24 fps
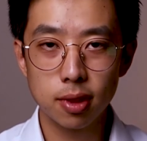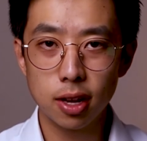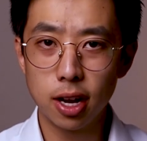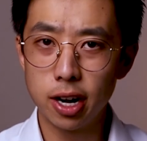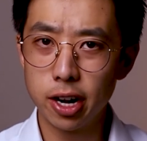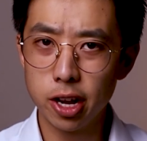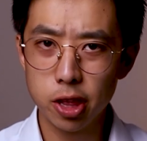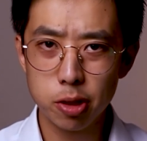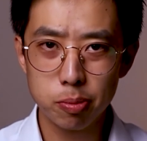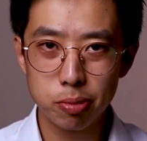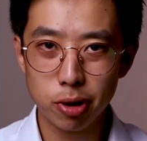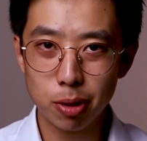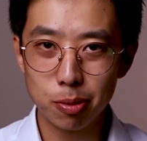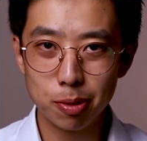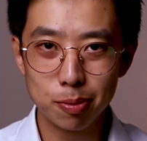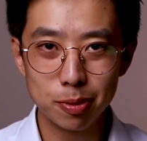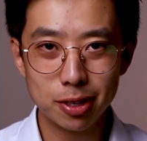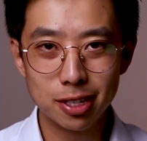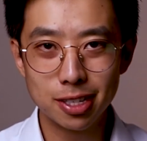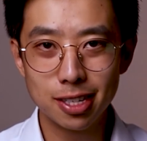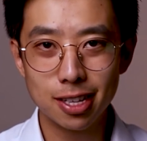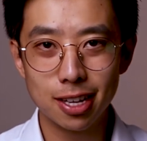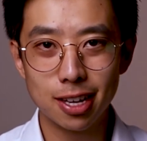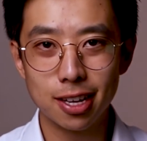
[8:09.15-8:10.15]
Another problem
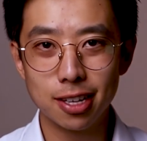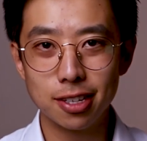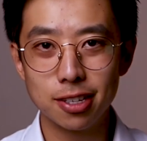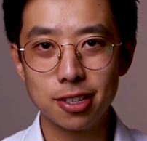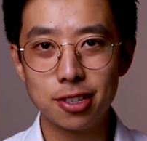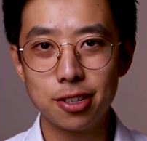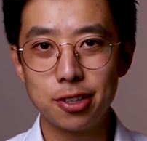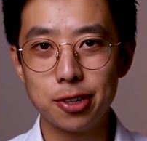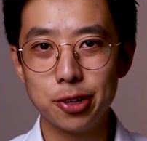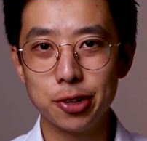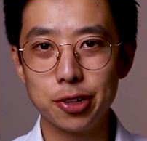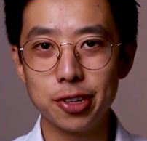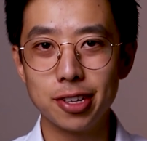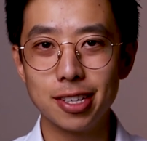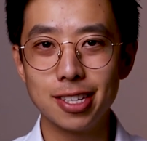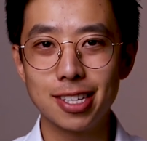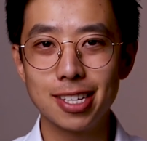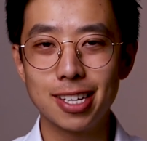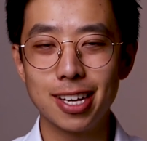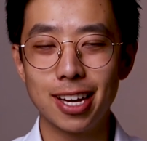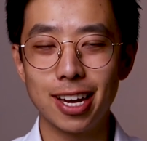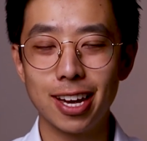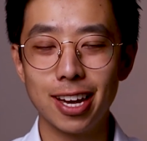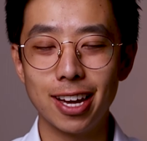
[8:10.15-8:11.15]
is that
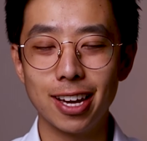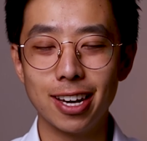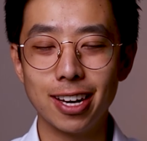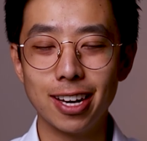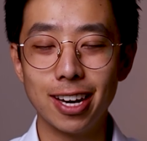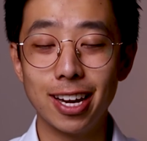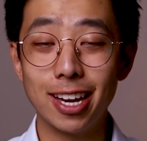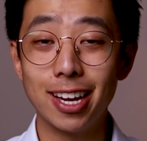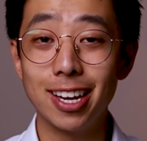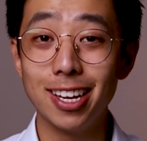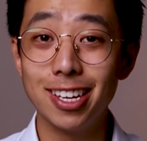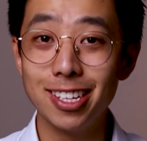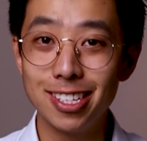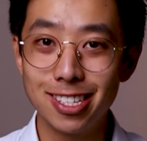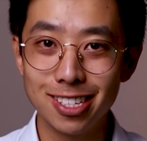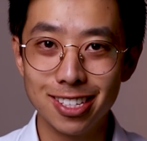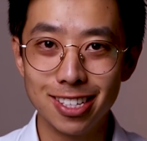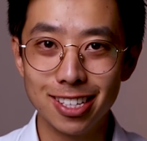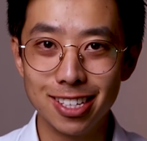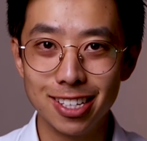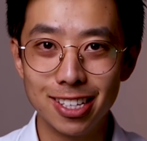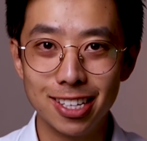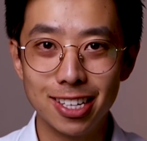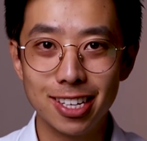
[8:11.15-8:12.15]
students can
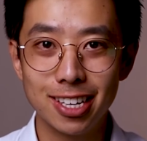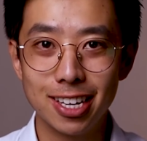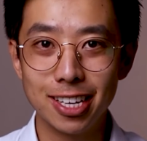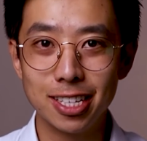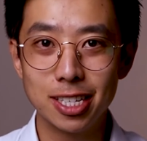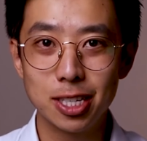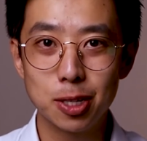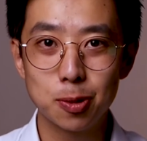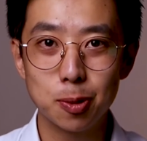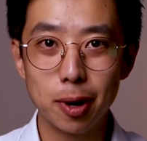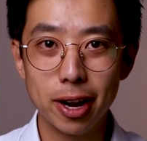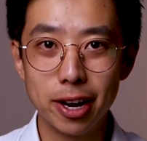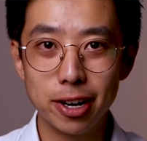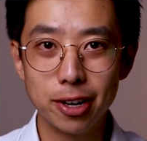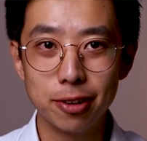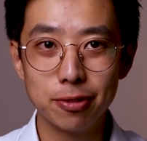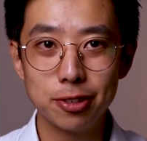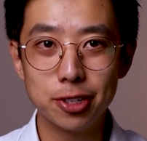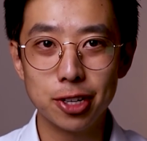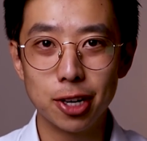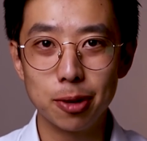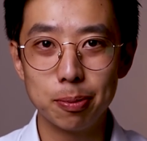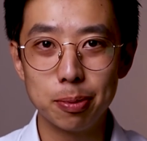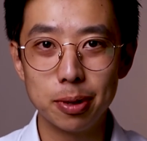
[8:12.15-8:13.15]
easily get swayed
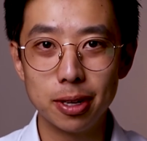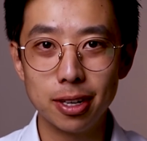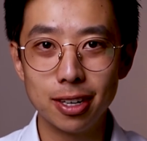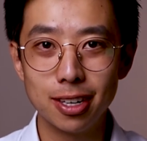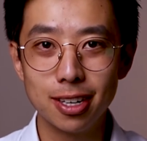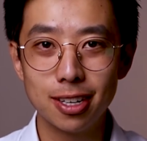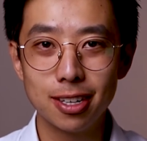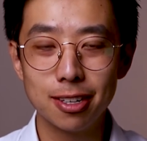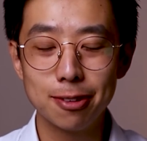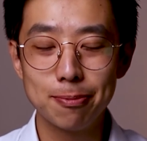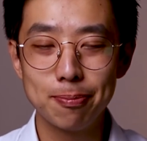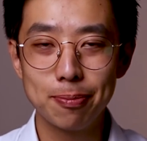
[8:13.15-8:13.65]
off topic.